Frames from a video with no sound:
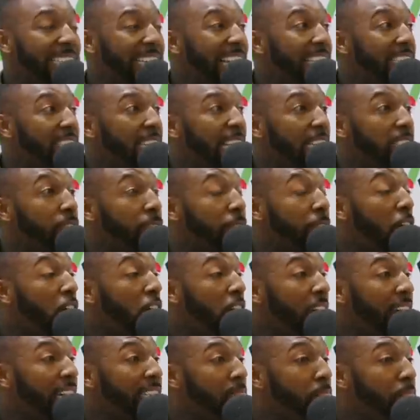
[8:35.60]
as, as
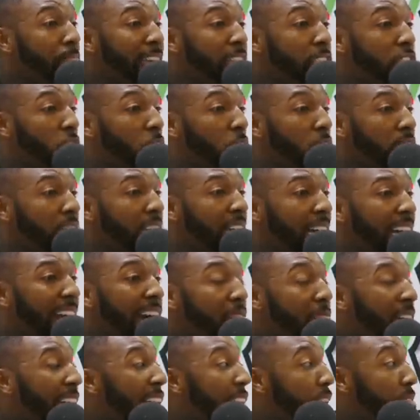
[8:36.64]
far as mentor that
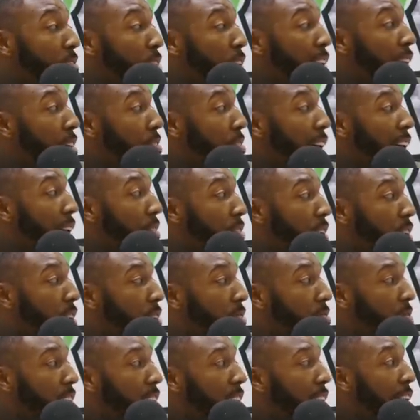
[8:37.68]
I've ever, ever,
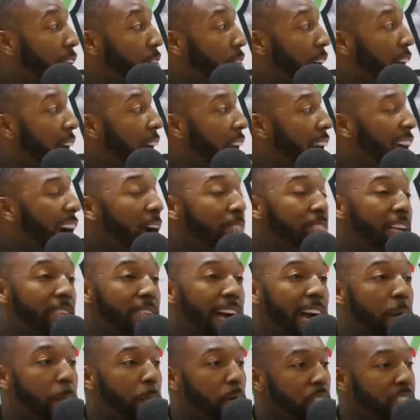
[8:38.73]
ever, ever had. I've never
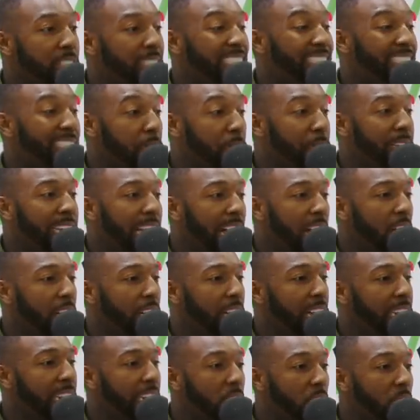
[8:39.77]
had a person to sit me down and
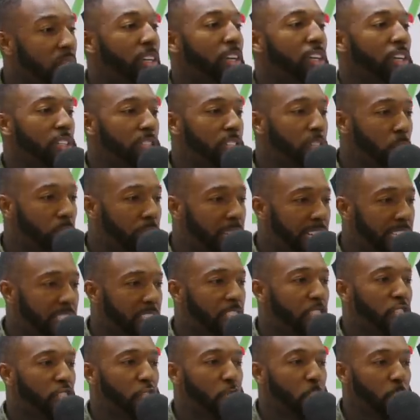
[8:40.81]
like, yo, do this,
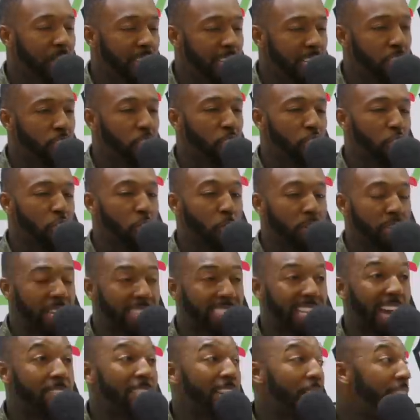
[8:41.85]
do this, do
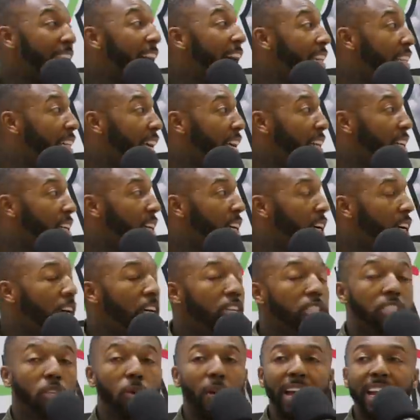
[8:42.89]
this. I've never had that.
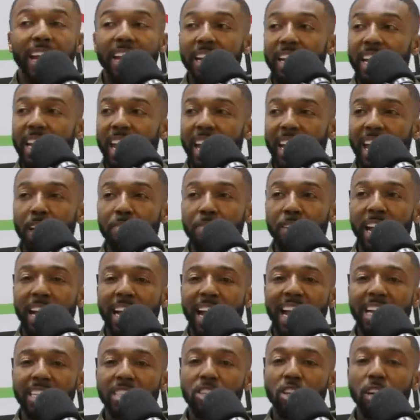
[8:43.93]
So at the end of the day, like I feel like
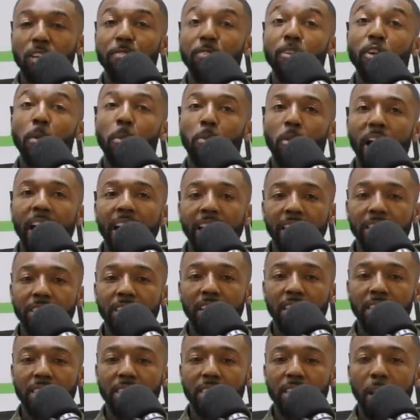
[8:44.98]
I just took full pride in
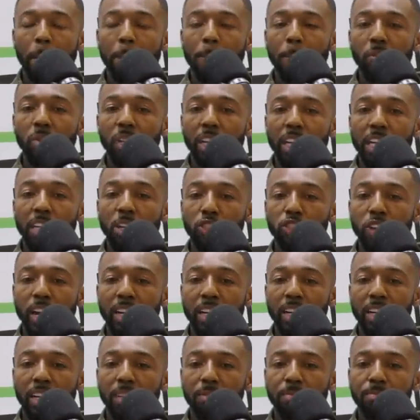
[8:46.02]
just, you know, try
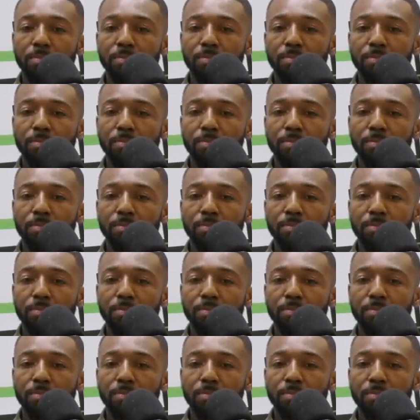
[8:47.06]
to